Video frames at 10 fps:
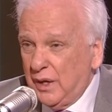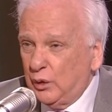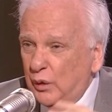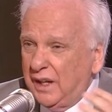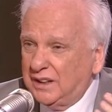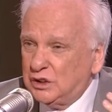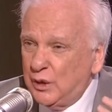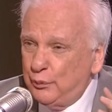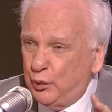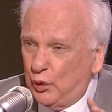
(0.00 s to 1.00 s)
By the way, at
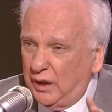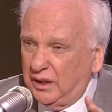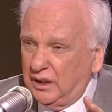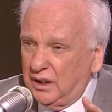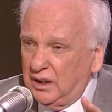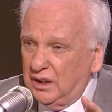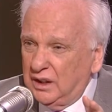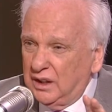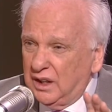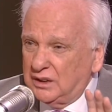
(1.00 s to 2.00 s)
some point,
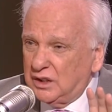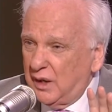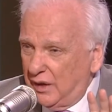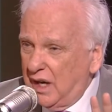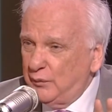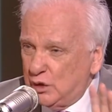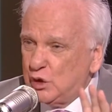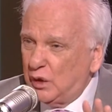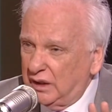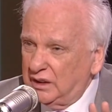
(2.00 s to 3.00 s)
I'm
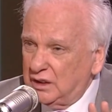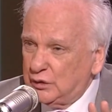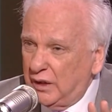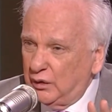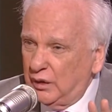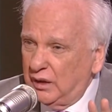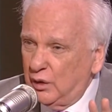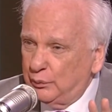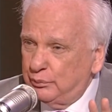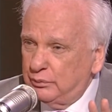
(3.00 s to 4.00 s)
enjoying this, by the way.
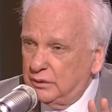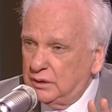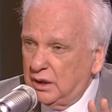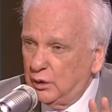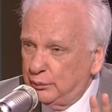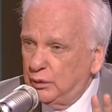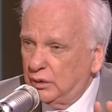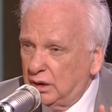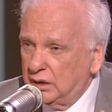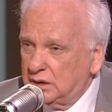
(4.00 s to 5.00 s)
I hope
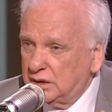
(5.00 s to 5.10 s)
you are.